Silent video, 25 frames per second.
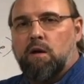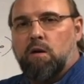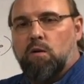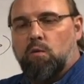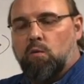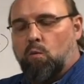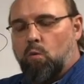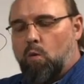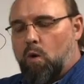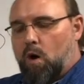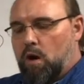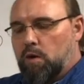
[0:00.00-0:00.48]

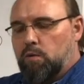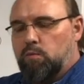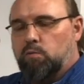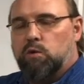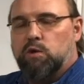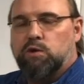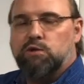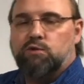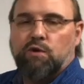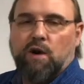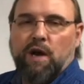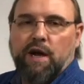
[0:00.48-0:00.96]
One,
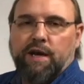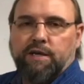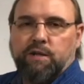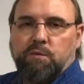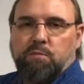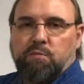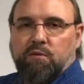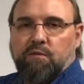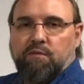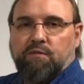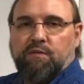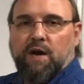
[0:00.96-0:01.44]
we're trying to
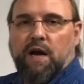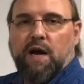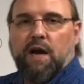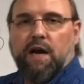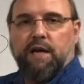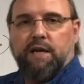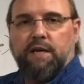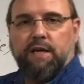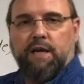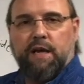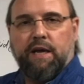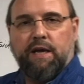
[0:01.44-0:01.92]

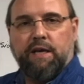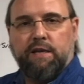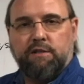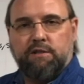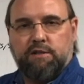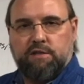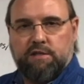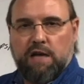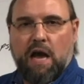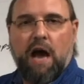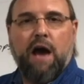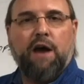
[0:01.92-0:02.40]
provide a
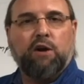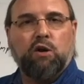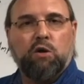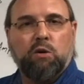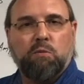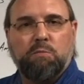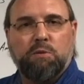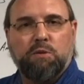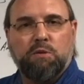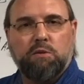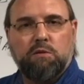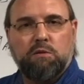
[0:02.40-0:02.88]

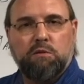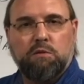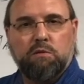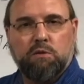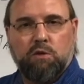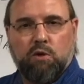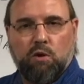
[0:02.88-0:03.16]
solderable